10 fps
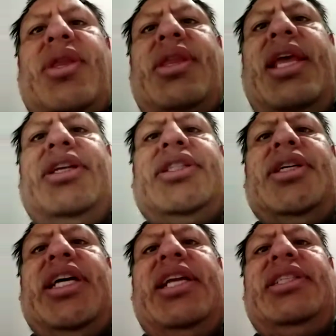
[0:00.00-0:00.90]
they just
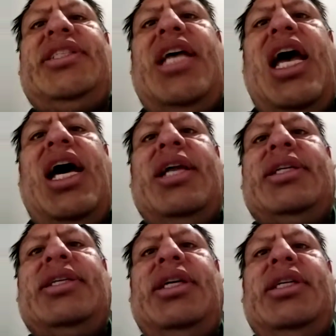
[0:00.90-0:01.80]
look kind of sad.
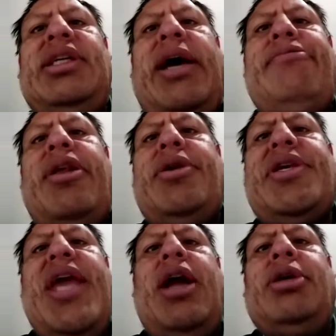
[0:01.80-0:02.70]
And I'd rather
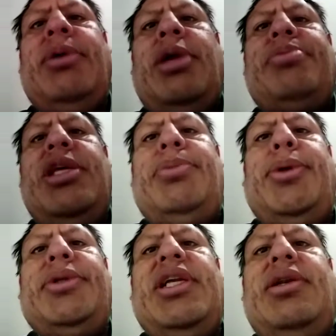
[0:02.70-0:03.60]
care about
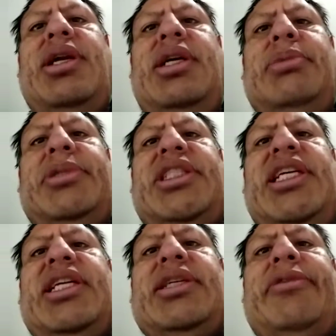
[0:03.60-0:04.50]
people than be
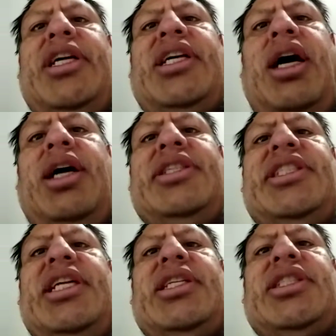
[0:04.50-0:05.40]
seen as a very
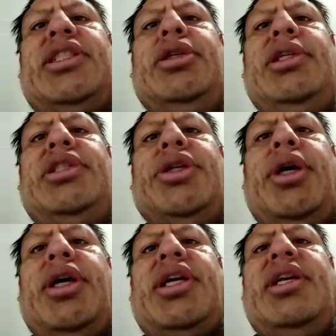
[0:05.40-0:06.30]
condescending, snooty
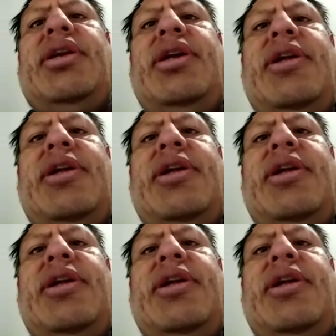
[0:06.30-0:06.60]
jerk. And